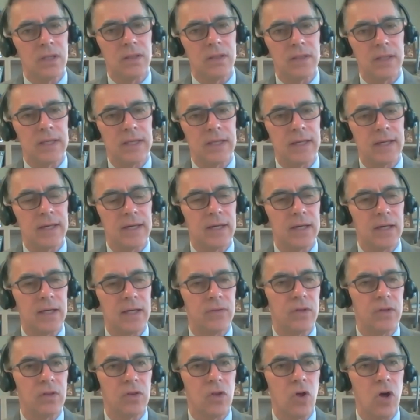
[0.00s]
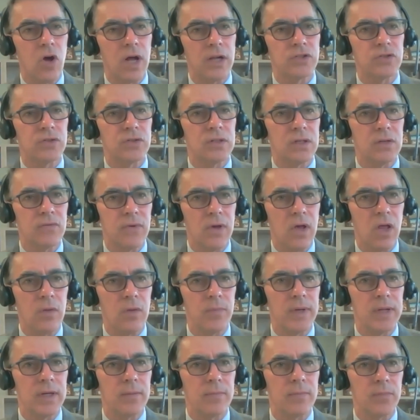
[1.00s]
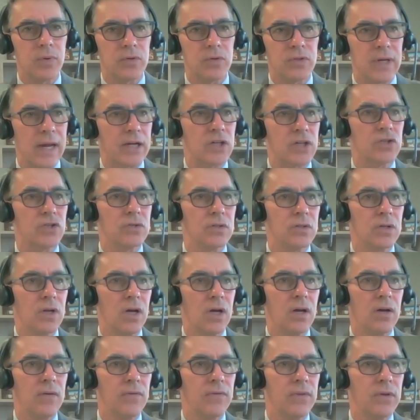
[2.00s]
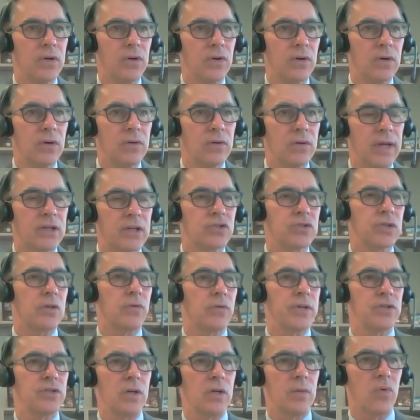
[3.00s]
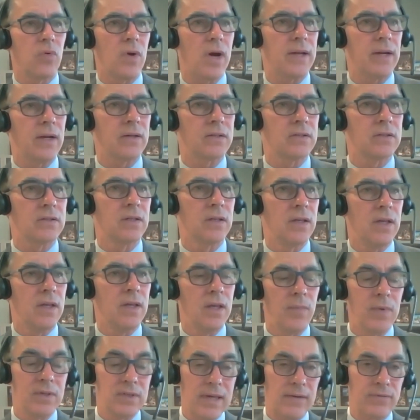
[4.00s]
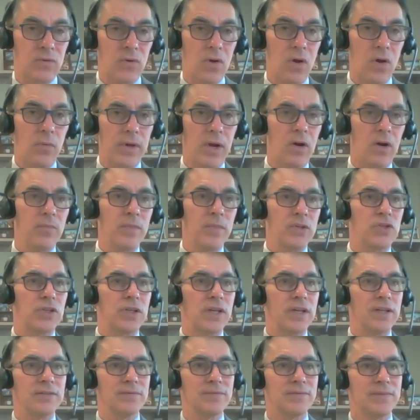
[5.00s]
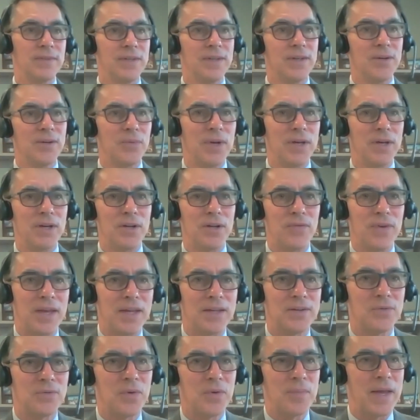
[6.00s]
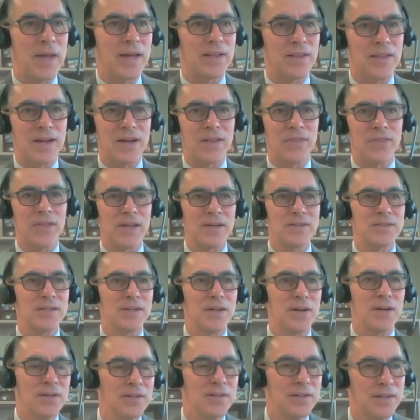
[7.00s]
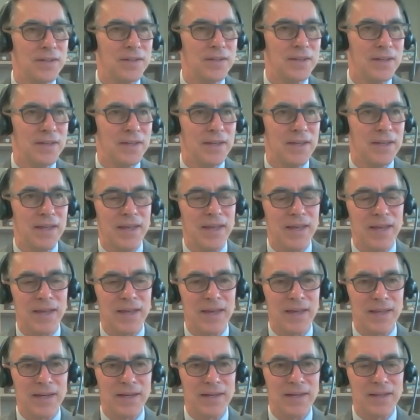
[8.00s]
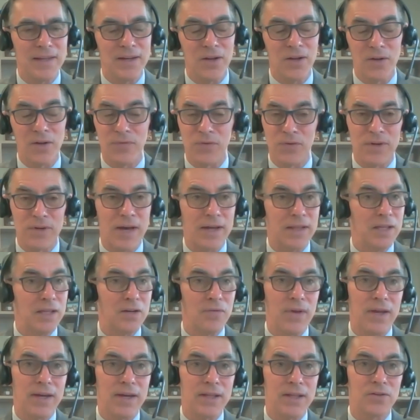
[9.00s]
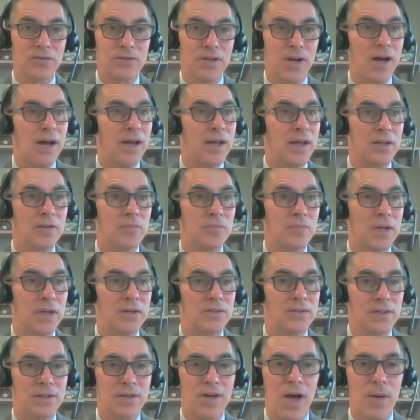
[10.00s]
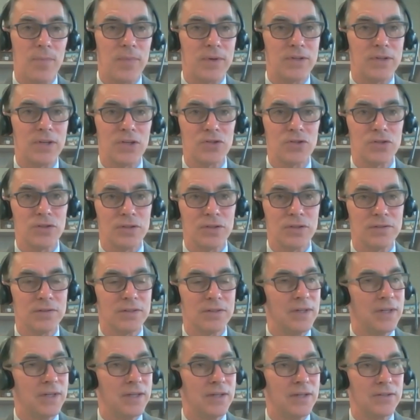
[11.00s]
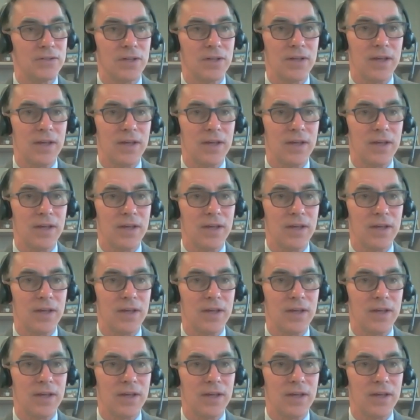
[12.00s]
the launch and development and protection of their next generation of products. Because after all, we are Michigan. We innovate. We make a lot of things here. And if you're not innovating, you're dying, because the competition is